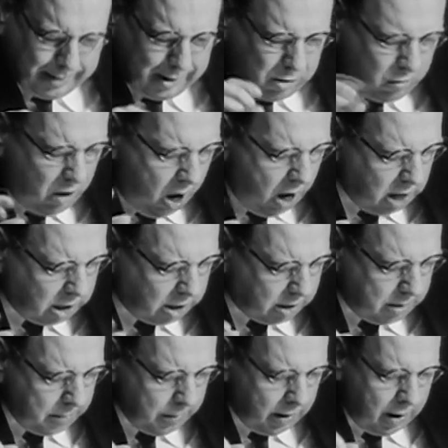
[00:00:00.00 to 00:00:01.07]

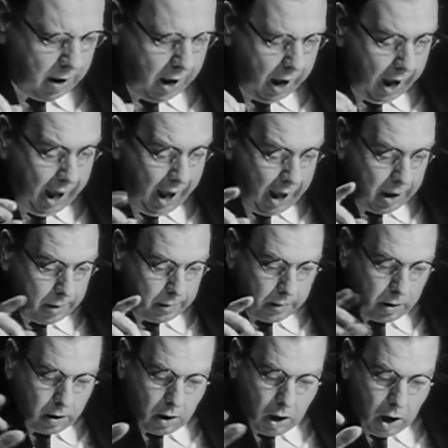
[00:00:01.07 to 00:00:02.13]
Christ! Ah!
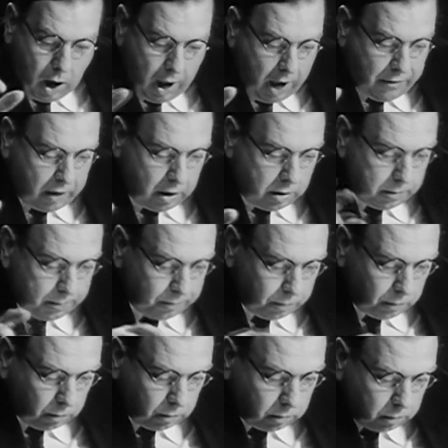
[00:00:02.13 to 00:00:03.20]
I have it!
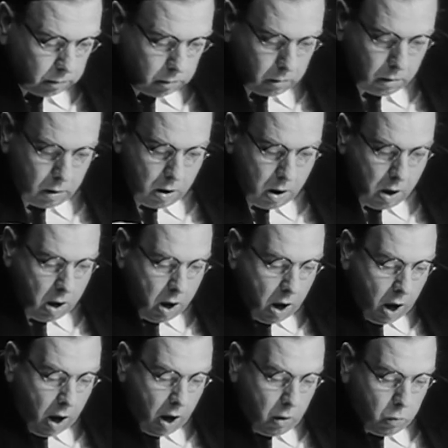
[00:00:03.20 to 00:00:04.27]

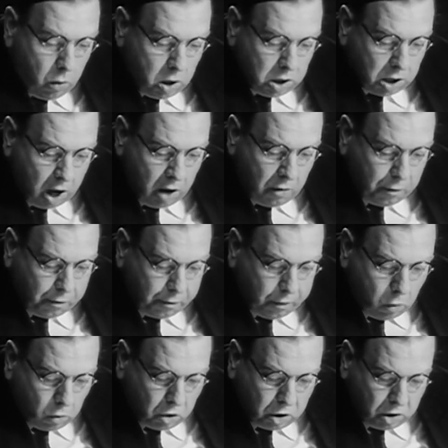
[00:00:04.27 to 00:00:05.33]
I was
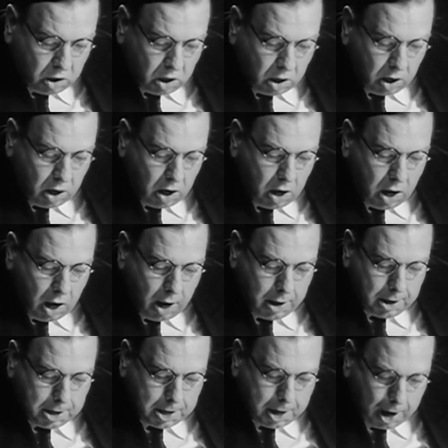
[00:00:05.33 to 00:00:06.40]
unfortunately
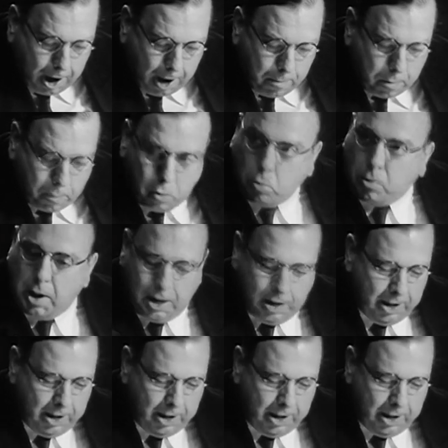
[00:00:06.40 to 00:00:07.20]
incapable, done